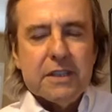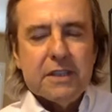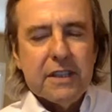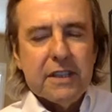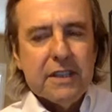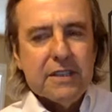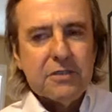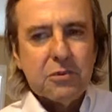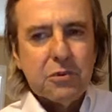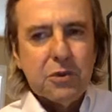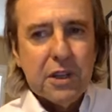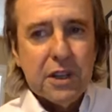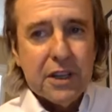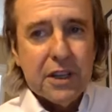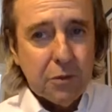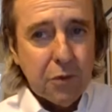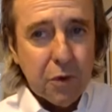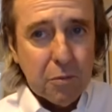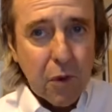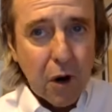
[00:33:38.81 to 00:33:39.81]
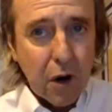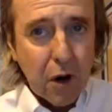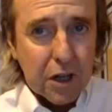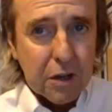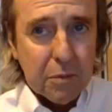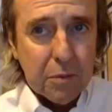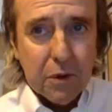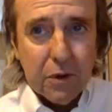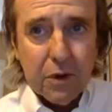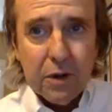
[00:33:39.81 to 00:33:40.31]
It's really
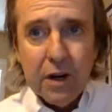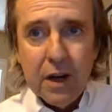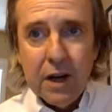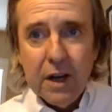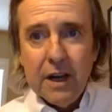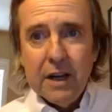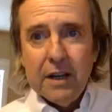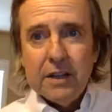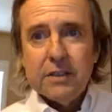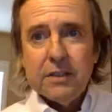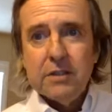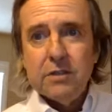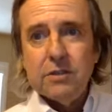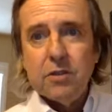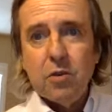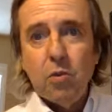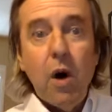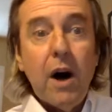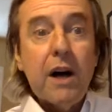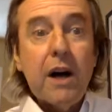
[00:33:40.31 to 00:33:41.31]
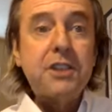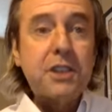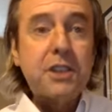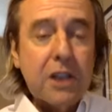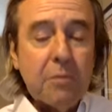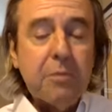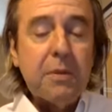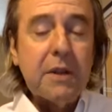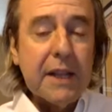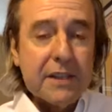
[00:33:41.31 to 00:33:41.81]
remarkable to watch a
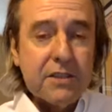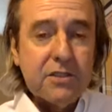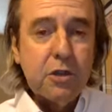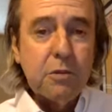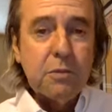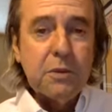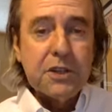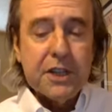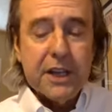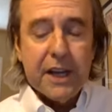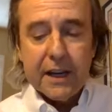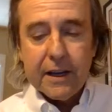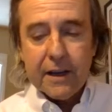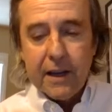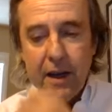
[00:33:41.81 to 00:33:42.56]
company like SuperTech.